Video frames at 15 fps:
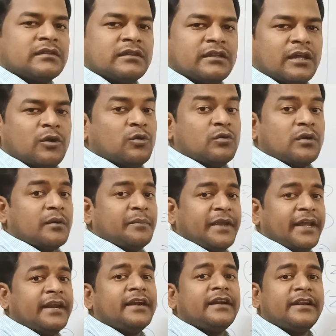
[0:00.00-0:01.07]
there will not be
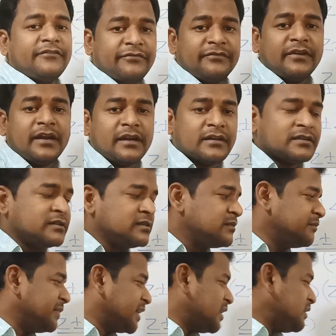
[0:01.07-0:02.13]
any defect
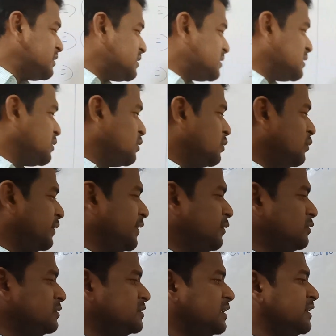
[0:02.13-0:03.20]
because we know
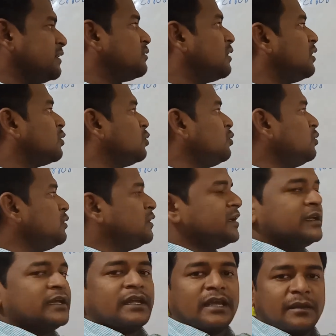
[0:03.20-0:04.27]
z equal to
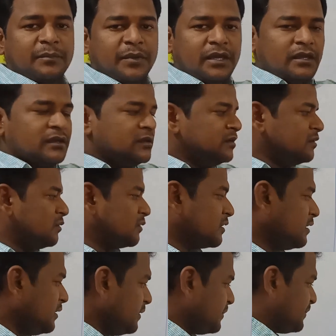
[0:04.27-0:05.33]
AB.
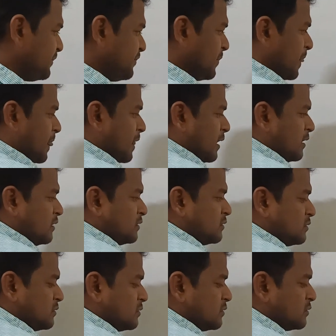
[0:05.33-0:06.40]
Okay,
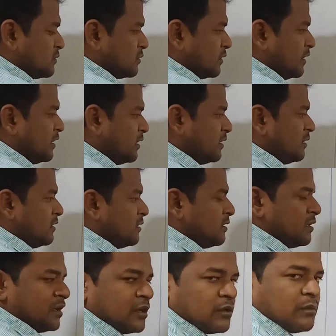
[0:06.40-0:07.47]
so here
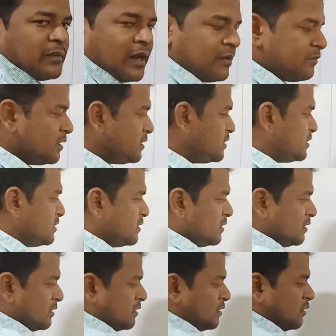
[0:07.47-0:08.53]
it will be how much?
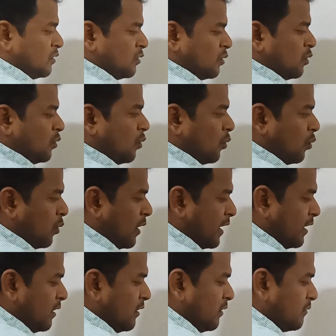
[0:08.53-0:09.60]

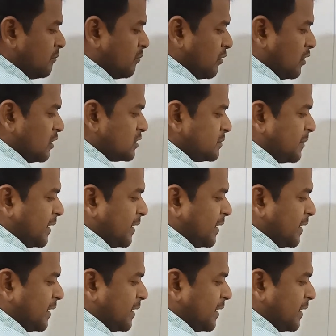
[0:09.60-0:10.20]
1 plus